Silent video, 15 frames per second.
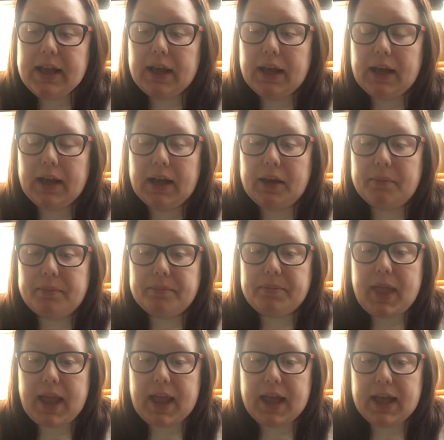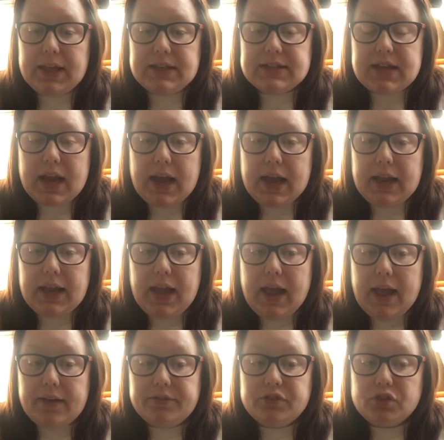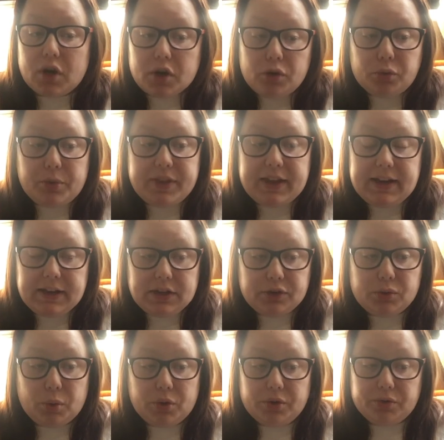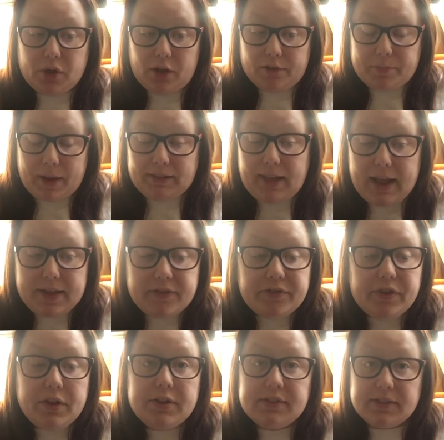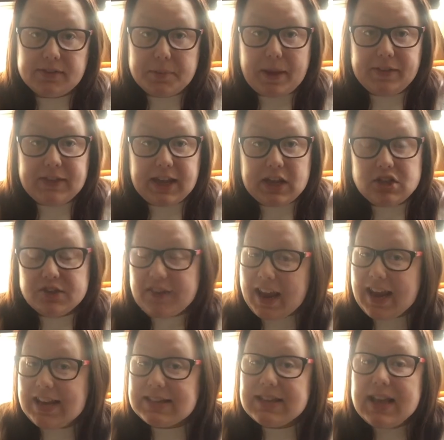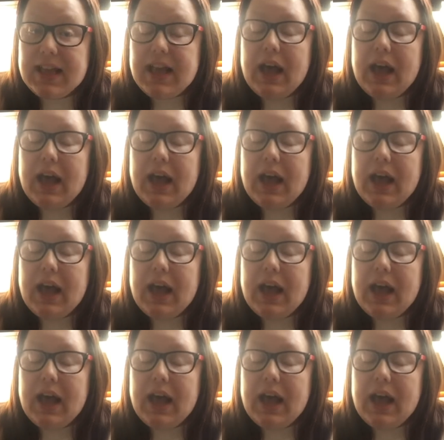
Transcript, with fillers: Um, and I have struggled with eating disorders all of my life, since about the age of eight.